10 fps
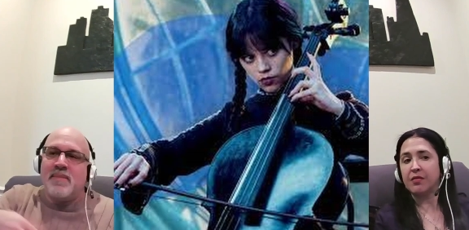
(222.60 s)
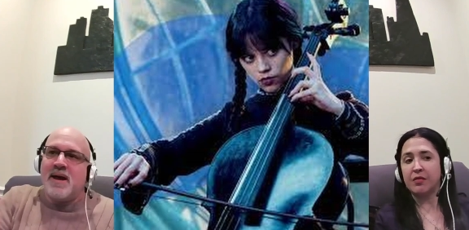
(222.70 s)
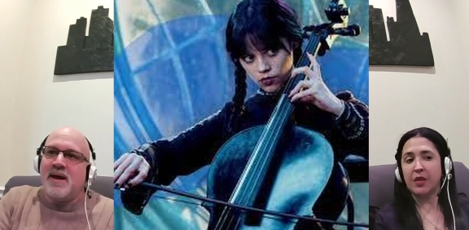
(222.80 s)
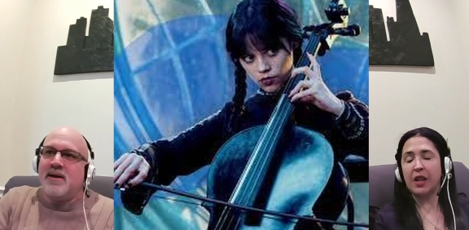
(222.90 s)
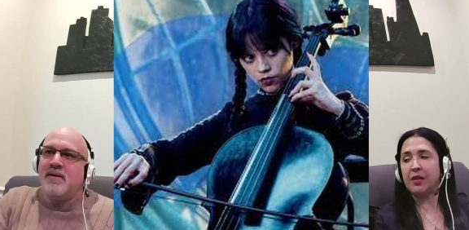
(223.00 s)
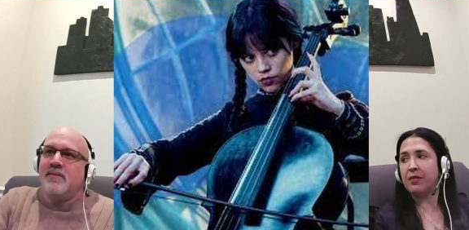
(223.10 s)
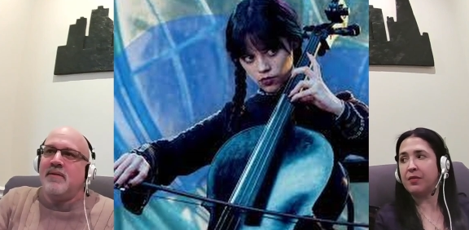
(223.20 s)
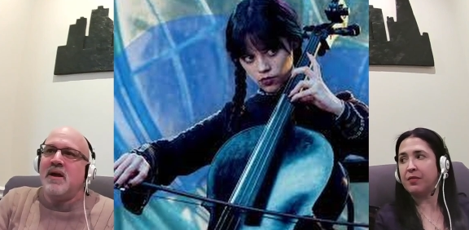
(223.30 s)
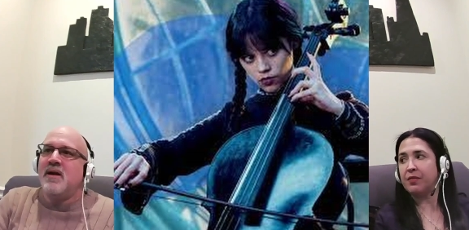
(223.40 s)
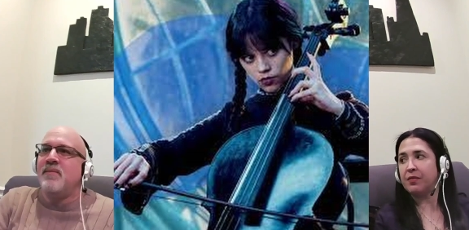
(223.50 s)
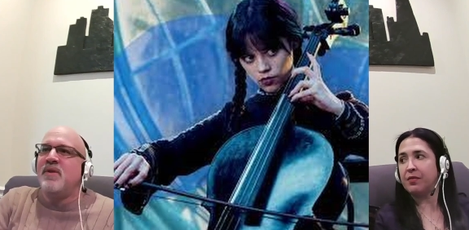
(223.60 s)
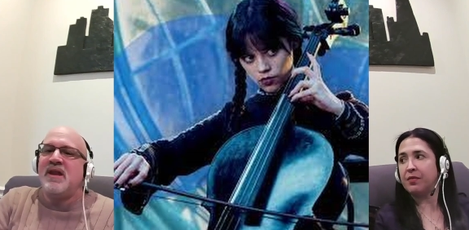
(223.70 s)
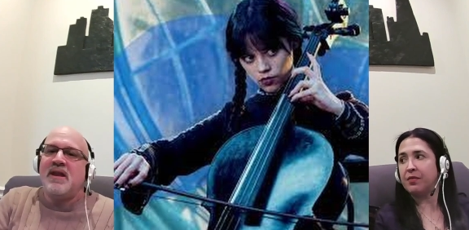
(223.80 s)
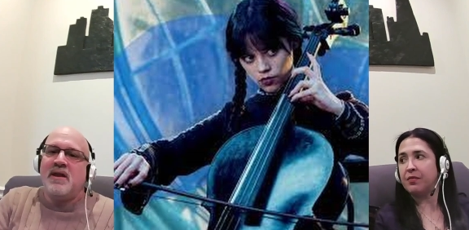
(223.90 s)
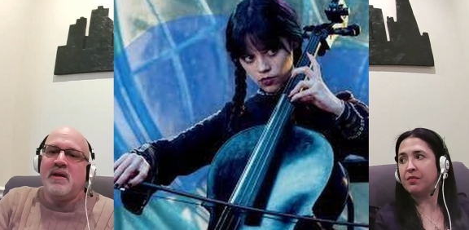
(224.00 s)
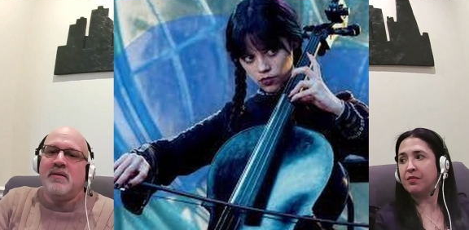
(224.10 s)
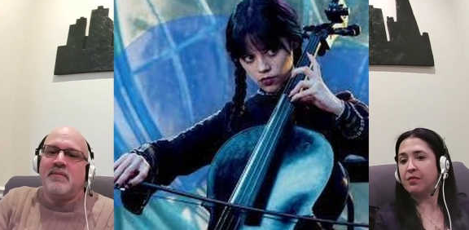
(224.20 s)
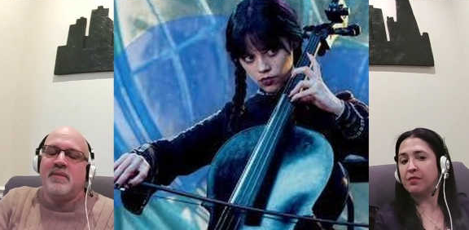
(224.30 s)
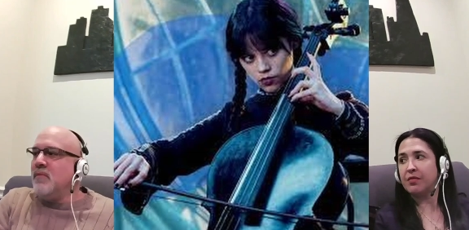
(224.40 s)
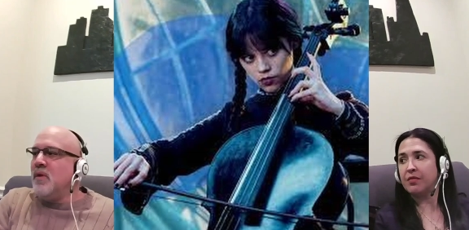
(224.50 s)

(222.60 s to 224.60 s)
Speaker 1: back? Right. And how come he didn't kill him?